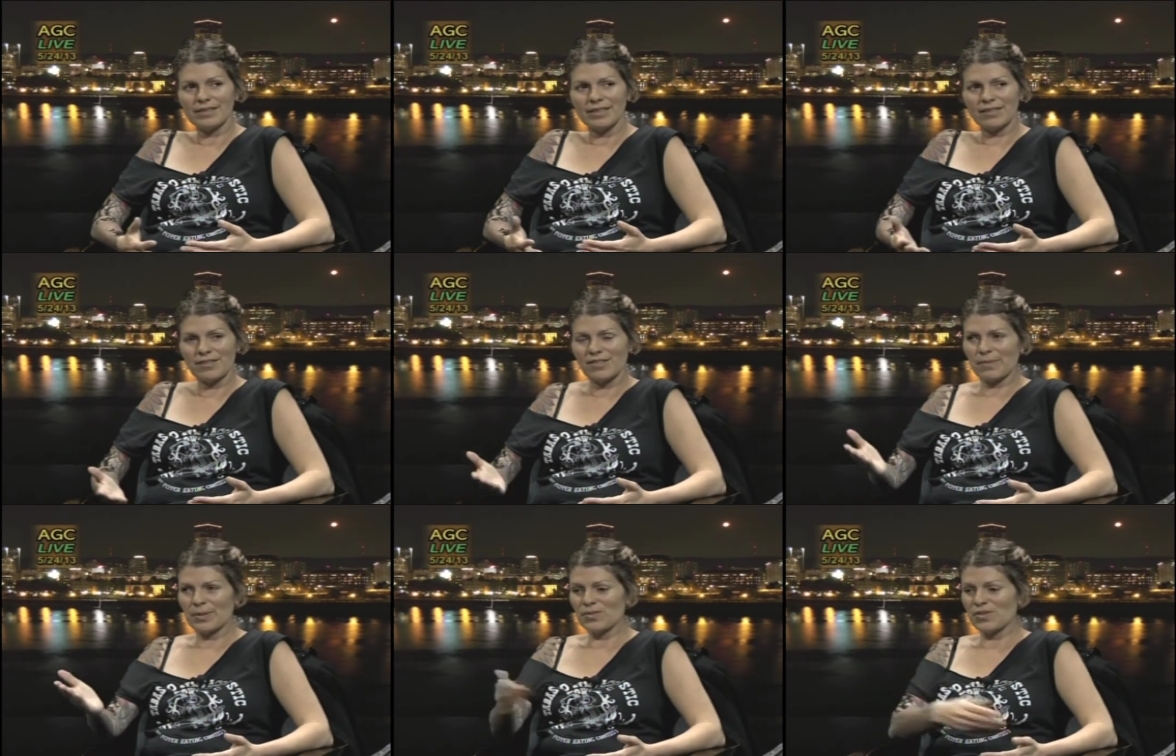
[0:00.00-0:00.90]
You're
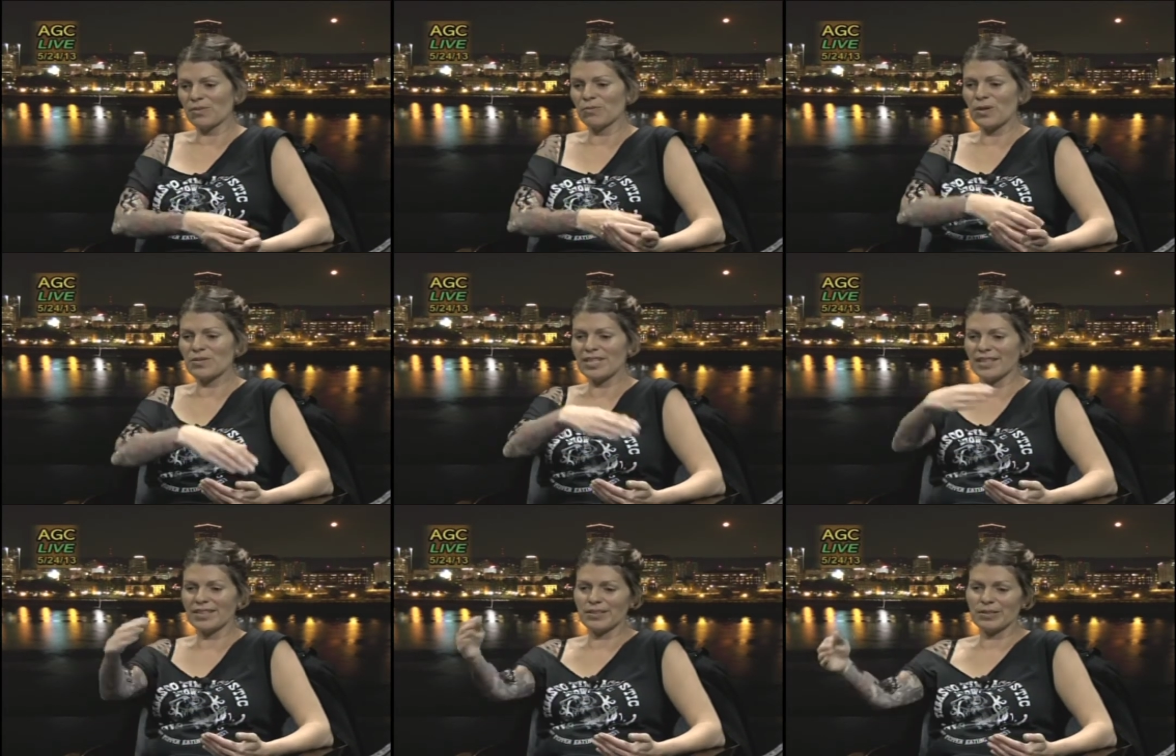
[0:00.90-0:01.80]
supposed to
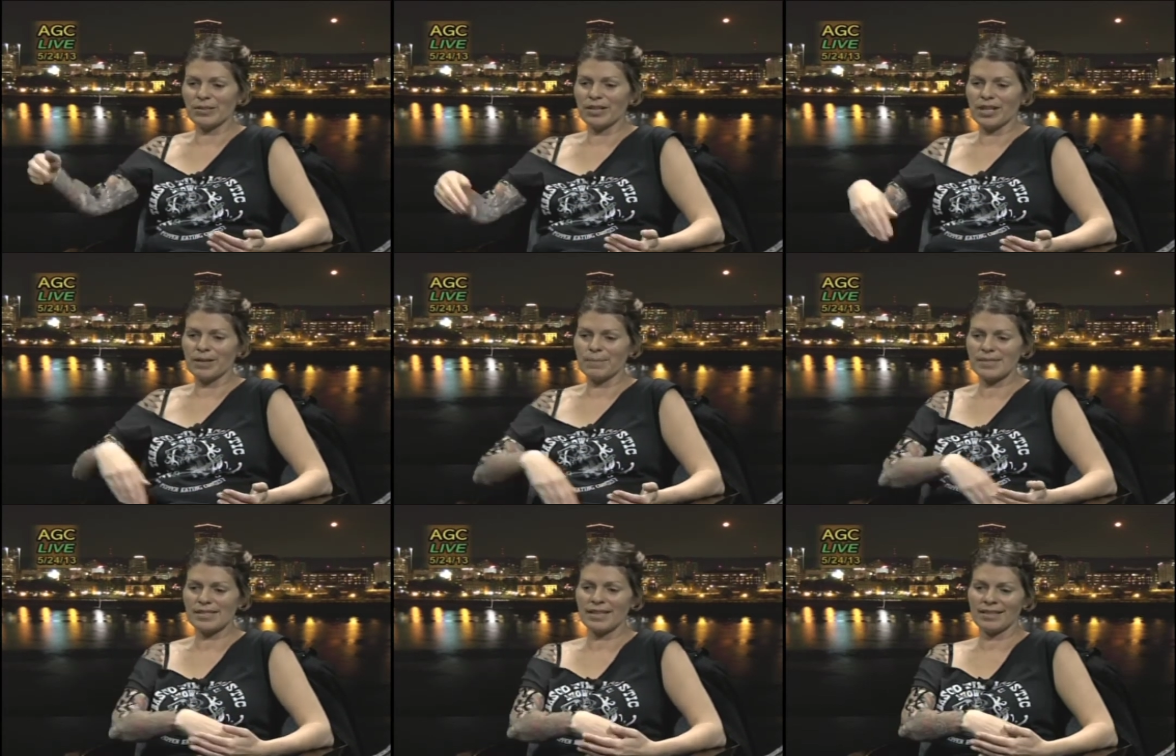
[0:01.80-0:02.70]
rotate your
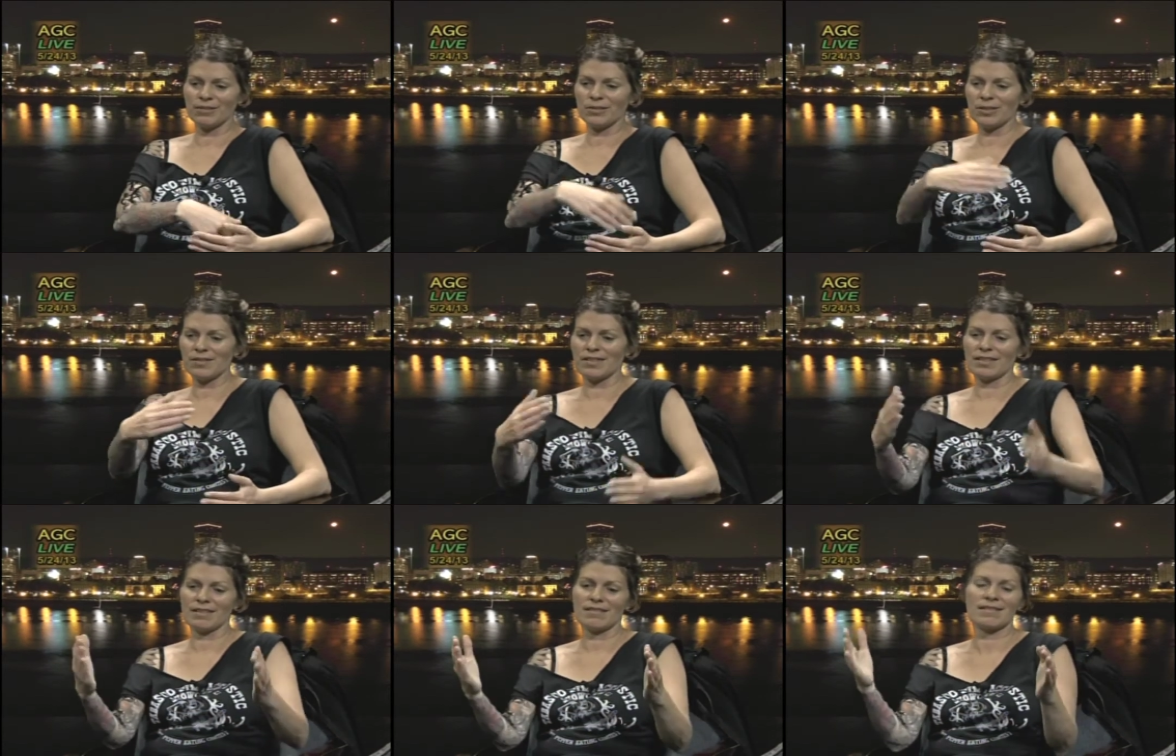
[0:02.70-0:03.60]
crops and grow
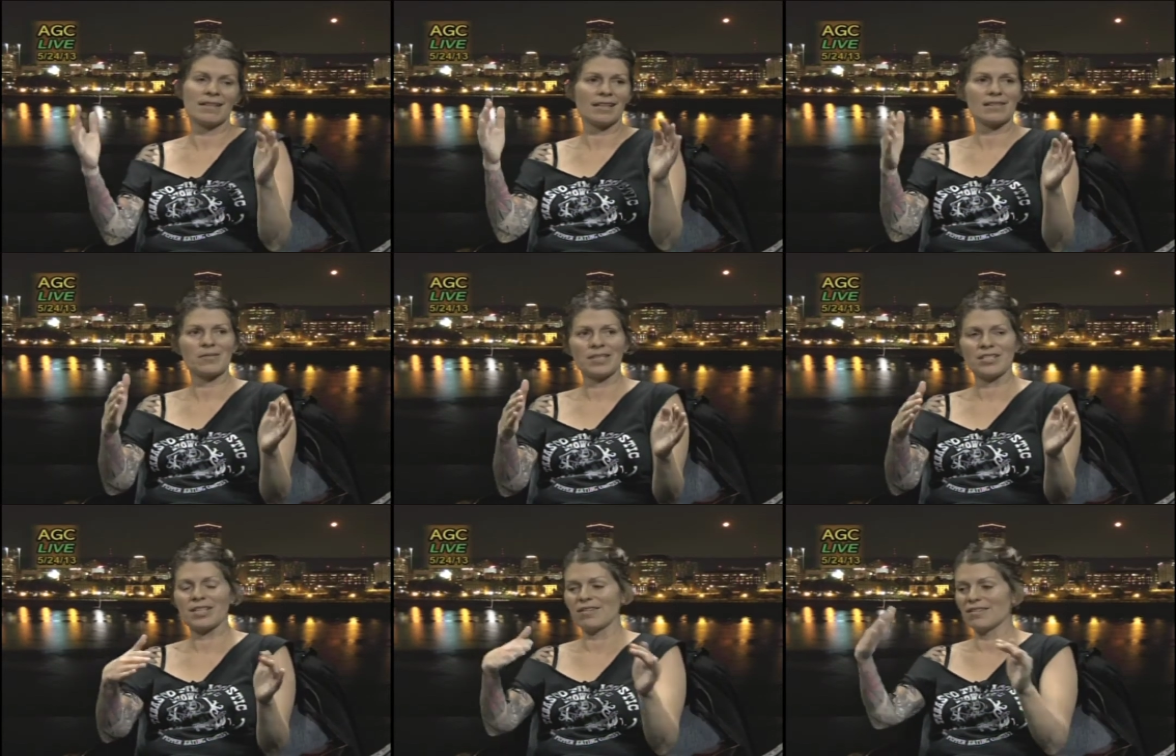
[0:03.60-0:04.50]
things next to
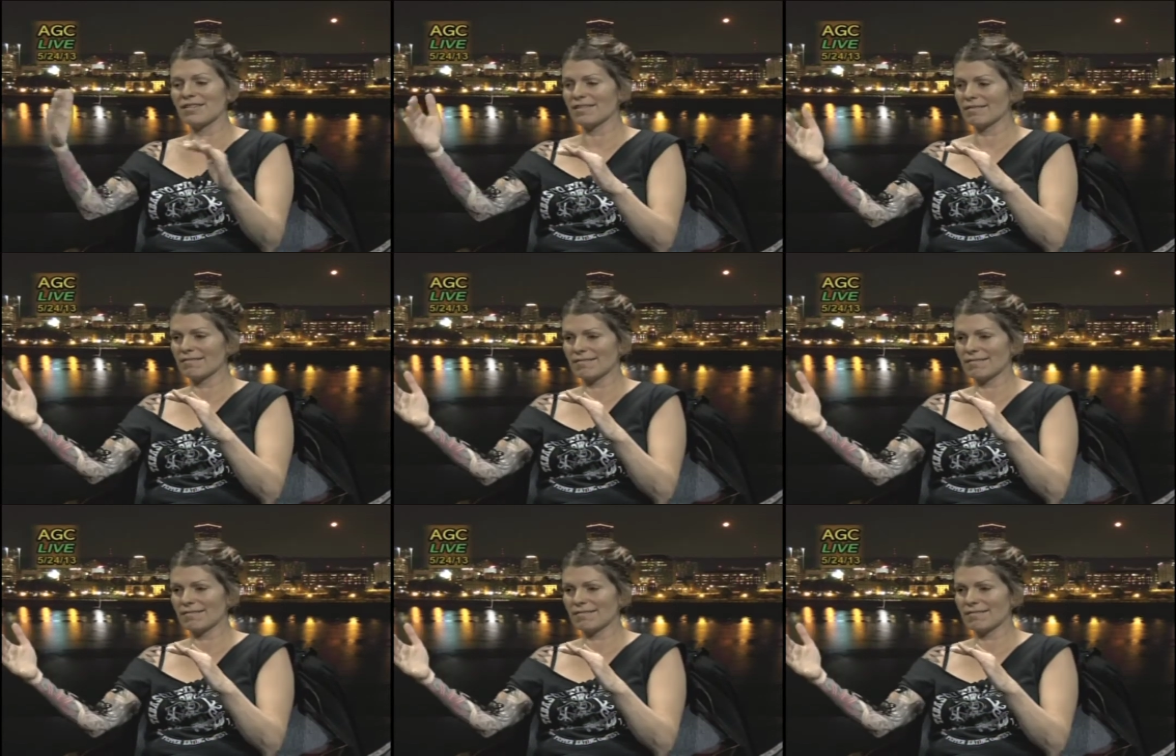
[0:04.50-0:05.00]
each other to,